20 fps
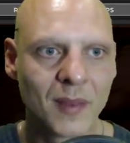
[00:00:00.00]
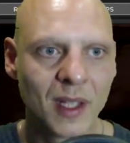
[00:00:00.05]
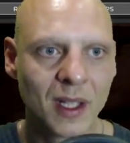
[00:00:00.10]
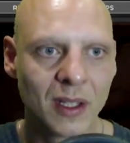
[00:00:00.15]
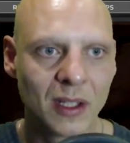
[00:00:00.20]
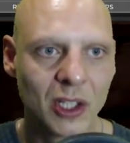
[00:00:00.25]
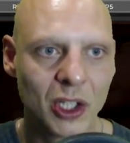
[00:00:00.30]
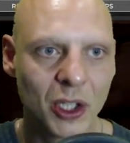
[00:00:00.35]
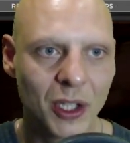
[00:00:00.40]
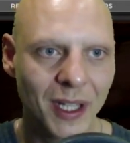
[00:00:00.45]

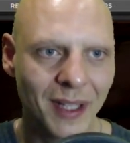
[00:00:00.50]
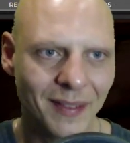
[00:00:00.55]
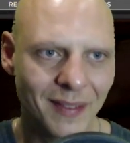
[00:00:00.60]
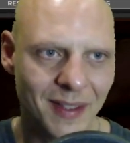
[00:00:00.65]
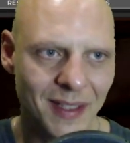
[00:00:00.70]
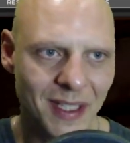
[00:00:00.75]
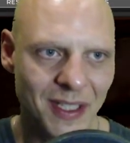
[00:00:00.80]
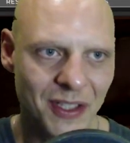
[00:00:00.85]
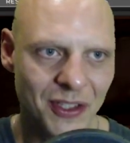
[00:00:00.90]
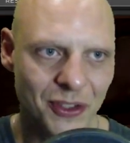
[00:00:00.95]
you hit
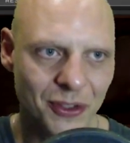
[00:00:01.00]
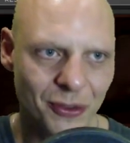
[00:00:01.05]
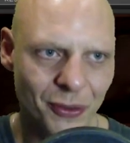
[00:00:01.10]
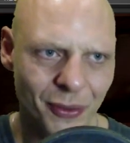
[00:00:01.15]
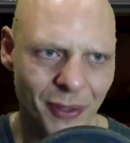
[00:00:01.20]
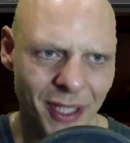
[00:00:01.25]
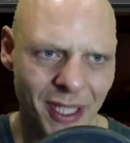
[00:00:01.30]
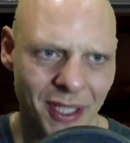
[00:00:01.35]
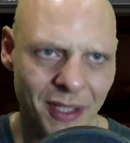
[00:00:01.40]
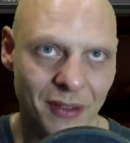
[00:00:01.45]
these
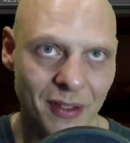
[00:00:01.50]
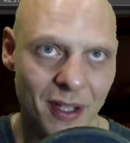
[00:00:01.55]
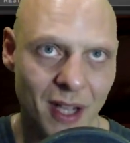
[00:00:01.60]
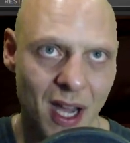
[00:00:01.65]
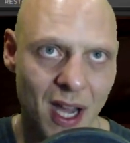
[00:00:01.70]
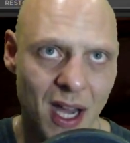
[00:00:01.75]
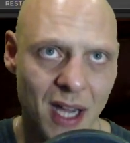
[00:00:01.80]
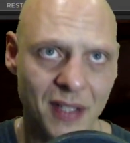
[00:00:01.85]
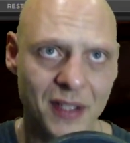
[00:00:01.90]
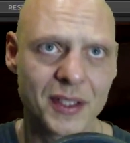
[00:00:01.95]
3
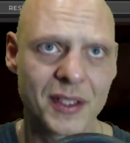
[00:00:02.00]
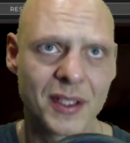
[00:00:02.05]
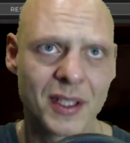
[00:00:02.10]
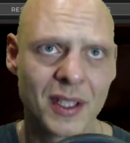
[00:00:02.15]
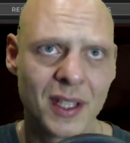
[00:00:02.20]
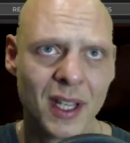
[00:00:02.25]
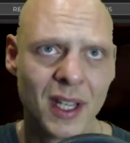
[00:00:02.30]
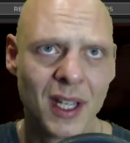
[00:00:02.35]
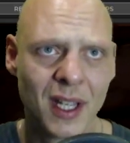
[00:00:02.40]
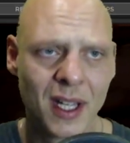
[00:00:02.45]
dots
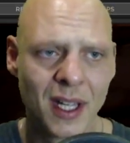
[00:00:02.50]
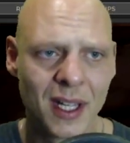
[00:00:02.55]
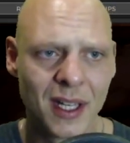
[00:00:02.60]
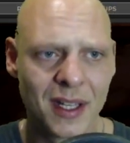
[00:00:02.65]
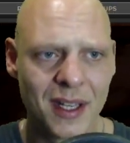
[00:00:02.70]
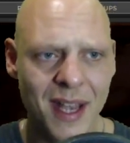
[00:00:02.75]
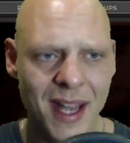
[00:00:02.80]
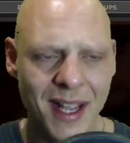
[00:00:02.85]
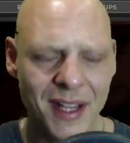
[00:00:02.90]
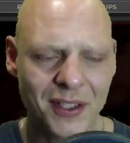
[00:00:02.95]

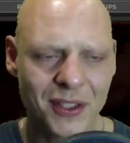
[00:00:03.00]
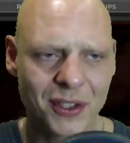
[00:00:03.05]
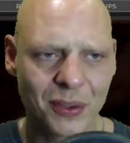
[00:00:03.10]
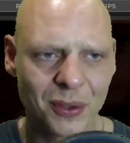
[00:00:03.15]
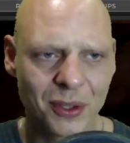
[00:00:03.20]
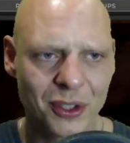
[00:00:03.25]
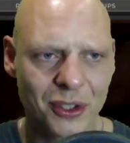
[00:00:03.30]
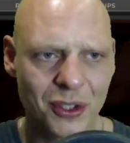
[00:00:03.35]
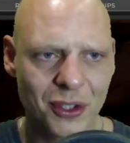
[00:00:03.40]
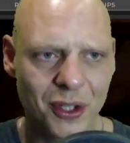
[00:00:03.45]
next to
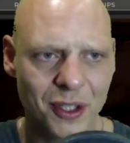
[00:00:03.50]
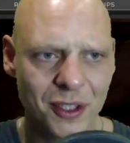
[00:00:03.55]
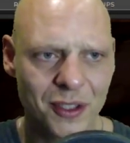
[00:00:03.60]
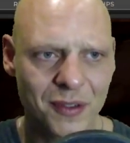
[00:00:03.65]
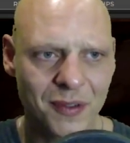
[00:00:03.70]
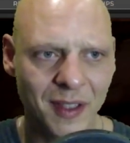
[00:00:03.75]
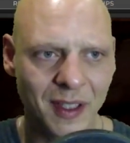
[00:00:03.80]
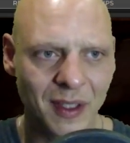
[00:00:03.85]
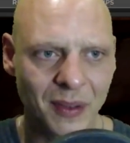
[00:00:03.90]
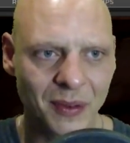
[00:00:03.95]
the search
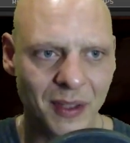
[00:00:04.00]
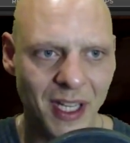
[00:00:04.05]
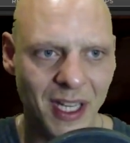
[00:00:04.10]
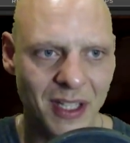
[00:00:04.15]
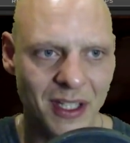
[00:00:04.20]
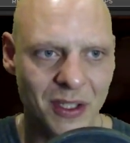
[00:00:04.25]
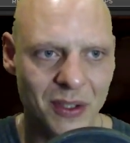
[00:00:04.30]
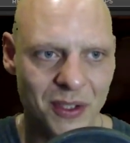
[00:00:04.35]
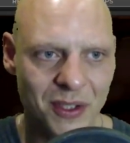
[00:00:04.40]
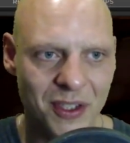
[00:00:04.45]
field
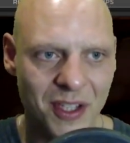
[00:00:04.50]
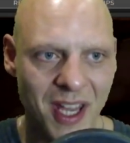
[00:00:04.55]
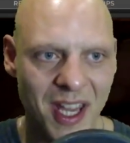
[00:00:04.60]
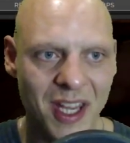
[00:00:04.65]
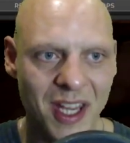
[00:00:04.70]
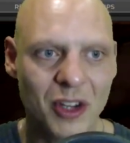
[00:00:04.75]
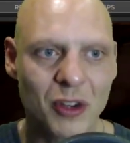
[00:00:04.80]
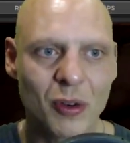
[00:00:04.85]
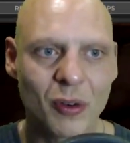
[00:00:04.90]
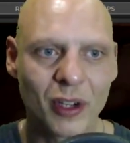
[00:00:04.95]
and you say
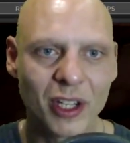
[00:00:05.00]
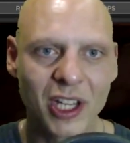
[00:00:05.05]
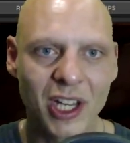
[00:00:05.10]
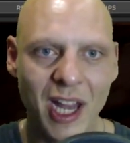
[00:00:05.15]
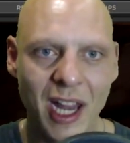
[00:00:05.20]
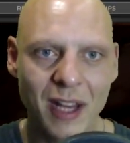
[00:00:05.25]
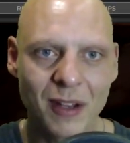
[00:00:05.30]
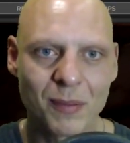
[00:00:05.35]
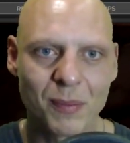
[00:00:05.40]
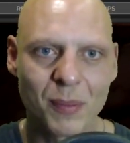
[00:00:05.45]

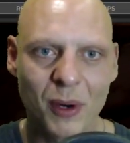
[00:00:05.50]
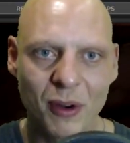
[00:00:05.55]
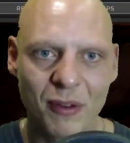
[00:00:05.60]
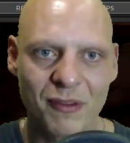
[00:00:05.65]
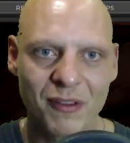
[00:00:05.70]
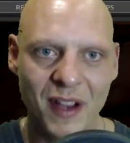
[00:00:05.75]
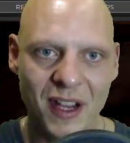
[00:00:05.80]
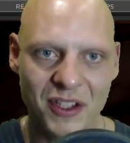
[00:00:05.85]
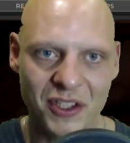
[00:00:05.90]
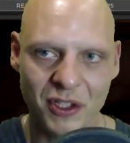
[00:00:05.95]
create
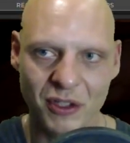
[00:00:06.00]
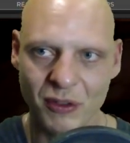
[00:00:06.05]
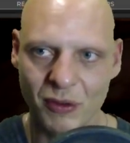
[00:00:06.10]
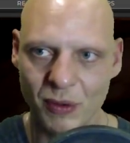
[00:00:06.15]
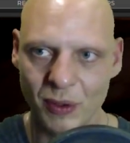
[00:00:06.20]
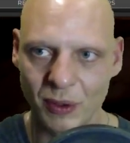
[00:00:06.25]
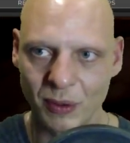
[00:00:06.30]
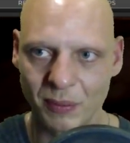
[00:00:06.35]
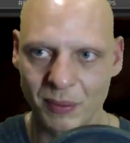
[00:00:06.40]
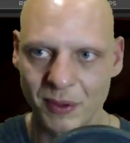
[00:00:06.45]
profession
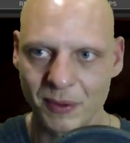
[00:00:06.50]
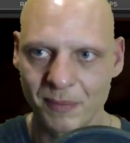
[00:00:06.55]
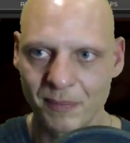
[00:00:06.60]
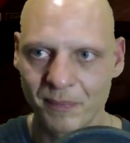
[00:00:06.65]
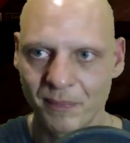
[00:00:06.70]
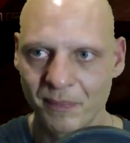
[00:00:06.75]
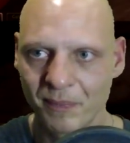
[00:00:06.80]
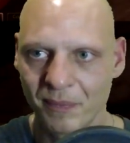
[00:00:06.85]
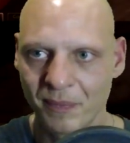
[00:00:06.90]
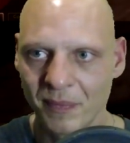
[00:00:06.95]
group.
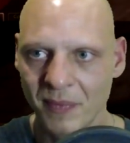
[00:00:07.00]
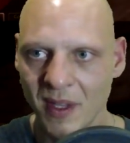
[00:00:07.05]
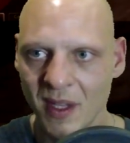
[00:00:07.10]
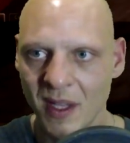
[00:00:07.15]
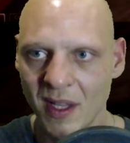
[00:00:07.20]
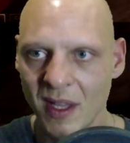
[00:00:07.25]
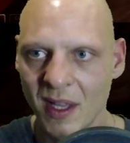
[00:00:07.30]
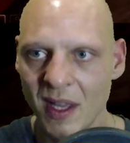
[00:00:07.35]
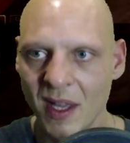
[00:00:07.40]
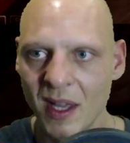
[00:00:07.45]

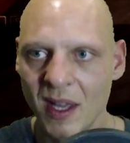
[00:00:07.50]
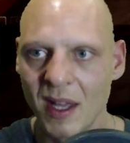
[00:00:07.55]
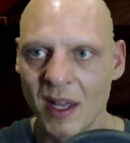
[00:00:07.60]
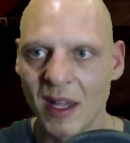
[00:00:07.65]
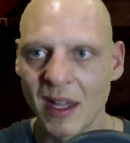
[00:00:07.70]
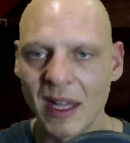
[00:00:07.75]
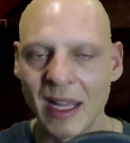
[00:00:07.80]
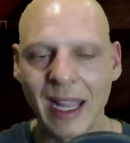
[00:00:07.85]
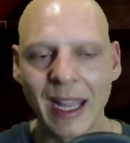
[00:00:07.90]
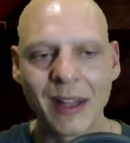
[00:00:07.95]

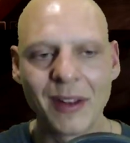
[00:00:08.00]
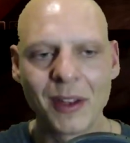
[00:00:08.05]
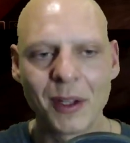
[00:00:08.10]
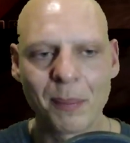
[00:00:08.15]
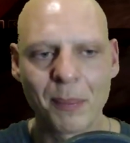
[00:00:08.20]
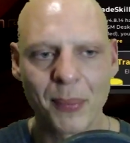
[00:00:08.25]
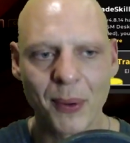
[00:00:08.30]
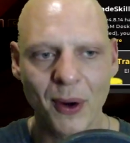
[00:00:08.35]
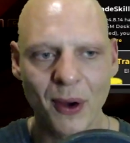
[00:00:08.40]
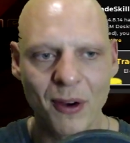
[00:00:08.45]
In the
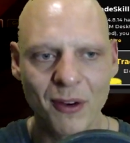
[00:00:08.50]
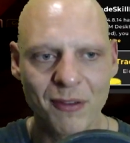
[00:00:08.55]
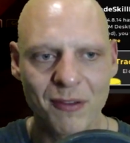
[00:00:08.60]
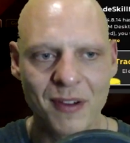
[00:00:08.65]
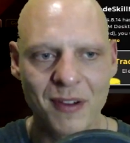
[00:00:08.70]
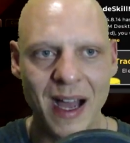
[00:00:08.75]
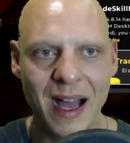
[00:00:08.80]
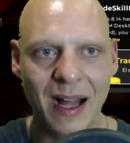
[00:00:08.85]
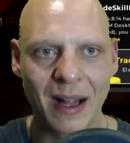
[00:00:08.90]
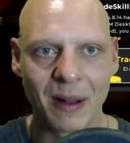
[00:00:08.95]

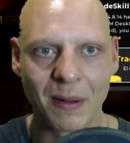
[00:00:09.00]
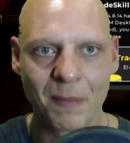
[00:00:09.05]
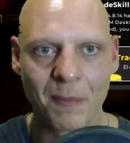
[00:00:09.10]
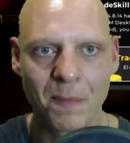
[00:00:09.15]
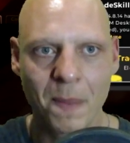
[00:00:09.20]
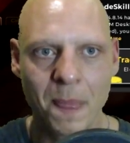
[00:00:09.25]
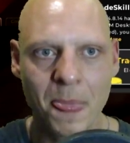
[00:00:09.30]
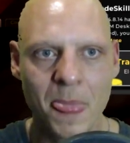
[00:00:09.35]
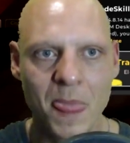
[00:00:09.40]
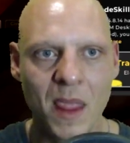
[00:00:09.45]
profile,
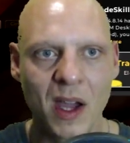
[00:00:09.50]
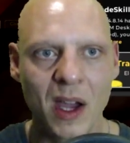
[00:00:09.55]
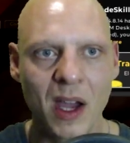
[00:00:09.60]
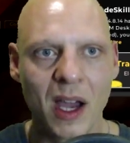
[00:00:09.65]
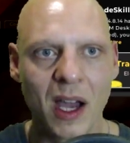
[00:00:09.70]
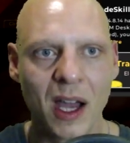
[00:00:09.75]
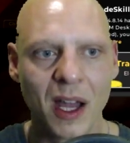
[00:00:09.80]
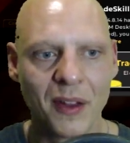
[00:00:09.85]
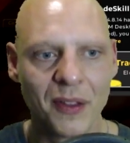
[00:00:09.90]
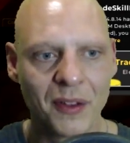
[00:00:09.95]

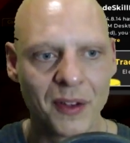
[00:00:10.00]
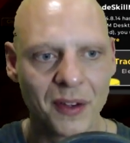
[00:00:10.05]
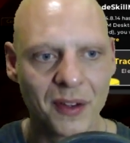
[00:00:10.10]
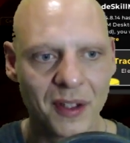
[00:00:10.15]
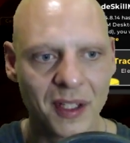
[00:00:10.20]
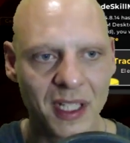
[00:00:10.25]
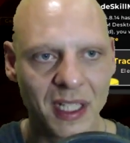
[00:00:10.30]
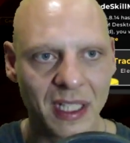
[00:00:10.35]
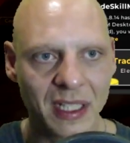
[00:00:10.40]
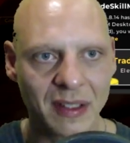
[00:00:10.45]

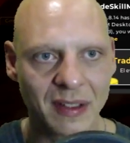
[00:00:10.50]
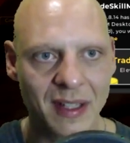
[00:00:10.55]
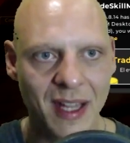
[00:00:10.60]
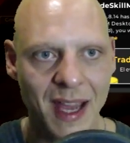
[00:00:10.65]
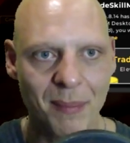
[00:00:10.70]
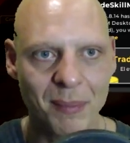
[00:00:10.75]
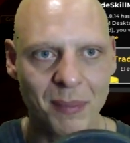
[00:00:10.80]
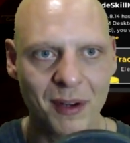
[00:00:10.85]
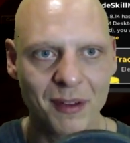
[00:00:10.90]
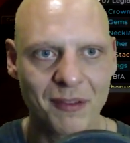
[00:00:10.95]
underneath
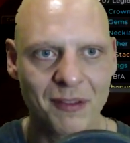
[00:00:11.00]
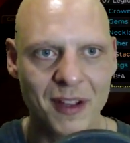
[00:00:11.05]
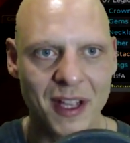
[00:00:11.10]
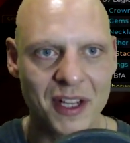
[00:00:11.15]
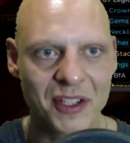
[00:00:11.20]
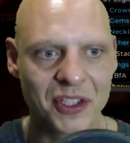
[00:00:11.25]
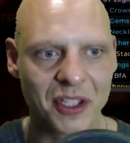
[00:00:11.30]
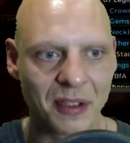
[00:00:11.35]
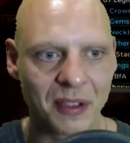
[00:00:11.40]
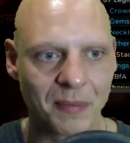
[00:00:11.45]
that
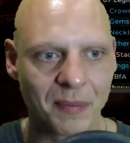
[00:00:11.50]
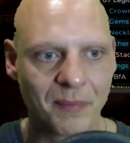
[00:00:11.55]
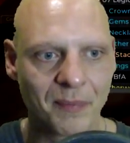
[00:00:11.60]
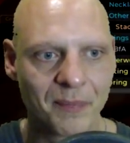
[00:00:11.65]
profession,